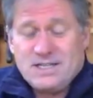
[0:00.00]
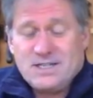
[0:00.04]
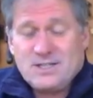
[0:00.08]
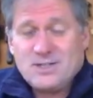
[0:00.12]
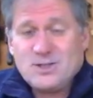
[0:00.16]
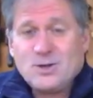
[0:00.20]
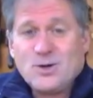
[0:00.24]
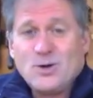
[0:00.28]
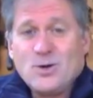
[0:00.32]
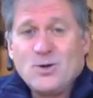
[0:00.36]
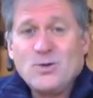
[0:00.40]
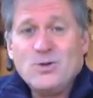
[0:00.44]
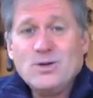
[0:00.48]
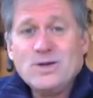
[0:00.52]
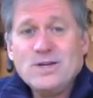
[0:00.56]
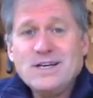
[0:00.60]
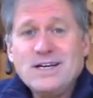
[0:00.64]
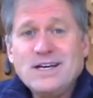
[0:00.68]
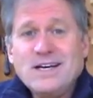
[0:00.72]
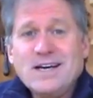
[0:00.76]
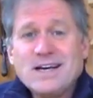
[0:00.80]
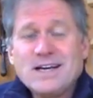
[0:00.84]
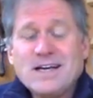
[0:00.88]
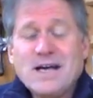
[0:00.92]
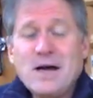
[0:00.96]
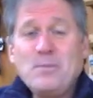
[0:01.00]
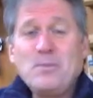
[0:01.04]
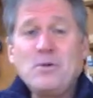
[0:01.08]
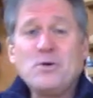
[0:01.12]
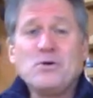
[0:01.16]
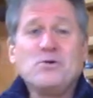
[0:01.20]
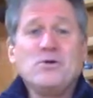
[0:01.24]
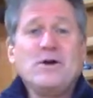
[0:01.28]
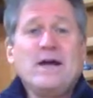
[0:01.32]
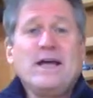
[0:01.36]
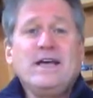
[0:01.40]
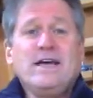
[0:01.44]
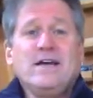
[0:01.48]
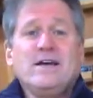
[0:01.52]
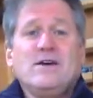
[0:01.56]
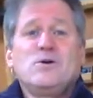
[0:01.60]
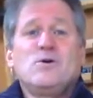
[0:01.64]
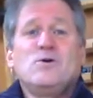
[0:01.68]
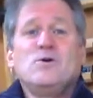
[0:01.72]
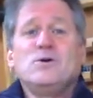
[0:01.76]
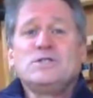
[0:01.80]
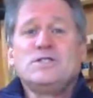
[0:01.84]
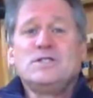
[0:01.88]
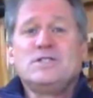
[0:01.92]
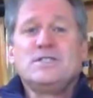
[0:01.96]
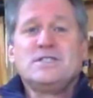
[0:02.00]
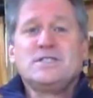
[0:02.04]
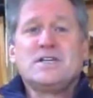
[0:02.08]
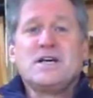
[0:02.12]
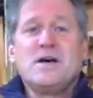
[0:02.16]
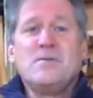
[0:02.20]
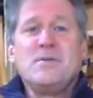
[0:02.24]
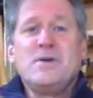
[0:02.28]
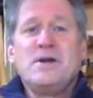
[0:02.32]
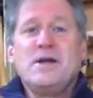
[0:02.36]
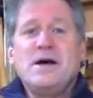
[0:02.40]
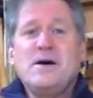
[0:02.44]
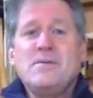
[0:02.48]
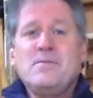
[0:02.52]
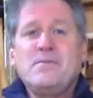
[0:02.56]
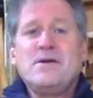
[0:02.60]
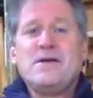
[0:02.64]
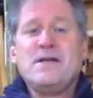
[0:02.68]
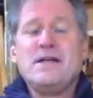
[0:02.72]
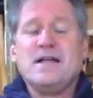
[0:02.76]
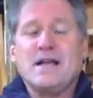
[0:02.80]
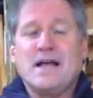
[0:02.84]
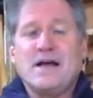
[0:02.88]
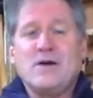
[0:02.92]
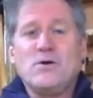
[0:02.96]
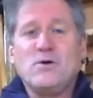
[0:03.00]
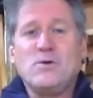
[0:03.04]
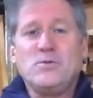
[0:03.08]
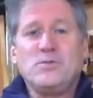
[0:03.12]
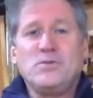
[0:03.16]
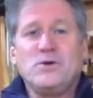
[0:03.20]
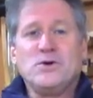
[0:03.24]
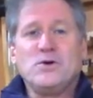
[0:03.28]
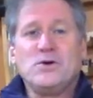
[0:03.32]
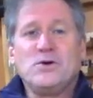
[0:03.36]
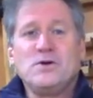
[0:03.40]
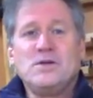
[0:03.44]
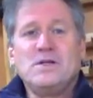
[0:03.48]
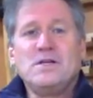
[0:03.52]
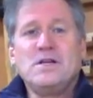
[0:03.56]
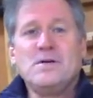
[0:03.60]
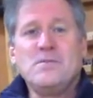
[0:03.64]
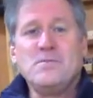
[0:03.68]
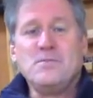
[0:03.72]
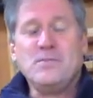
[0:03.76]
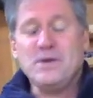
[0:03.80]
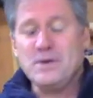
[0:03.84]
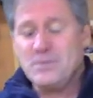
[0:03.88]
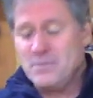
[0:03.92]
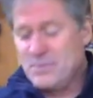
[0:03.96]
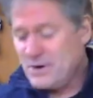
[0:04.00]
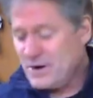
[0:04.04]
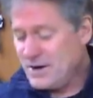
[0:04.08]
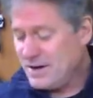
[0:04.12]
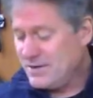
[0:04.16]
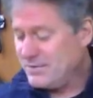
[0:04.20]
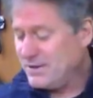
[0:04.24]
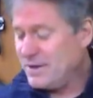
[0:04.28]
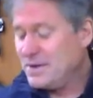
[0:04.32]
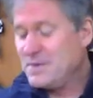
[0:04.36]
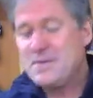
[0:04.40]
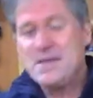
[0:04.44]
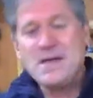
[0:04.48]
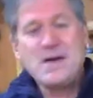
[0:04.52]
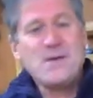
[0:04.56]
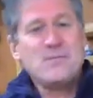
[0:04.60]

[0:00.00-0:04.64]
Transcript: So, a couple great courses coming up, and I hope you'll be a part of it.